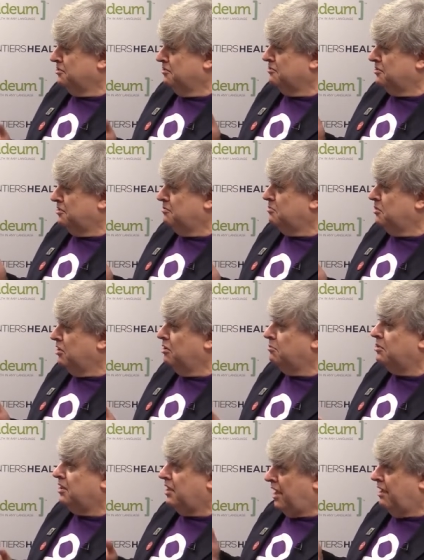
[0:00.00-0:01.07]
& Johnson and Merck,
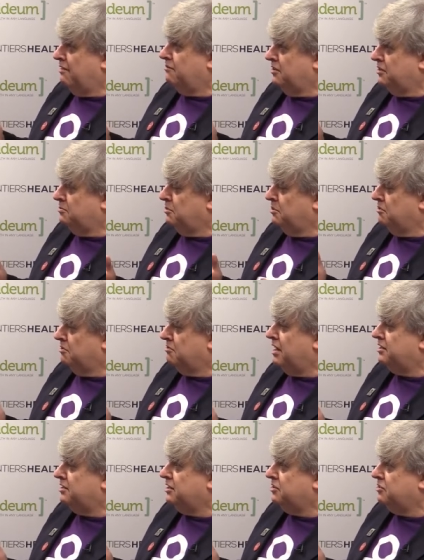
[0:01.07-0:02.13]
where they have these
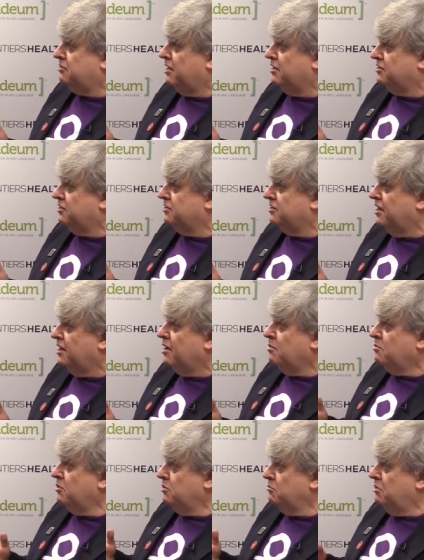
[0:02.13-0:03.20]
bureaucratic structures.
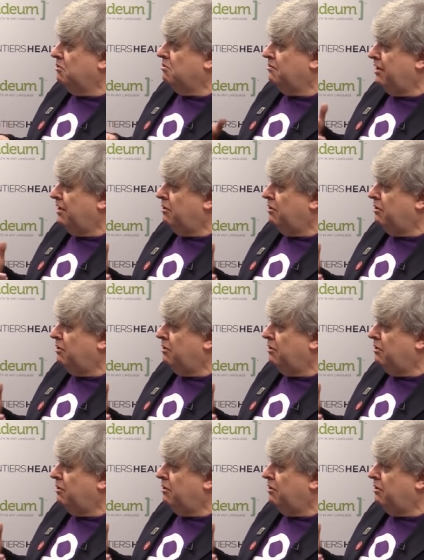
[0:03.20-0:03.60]
But the world of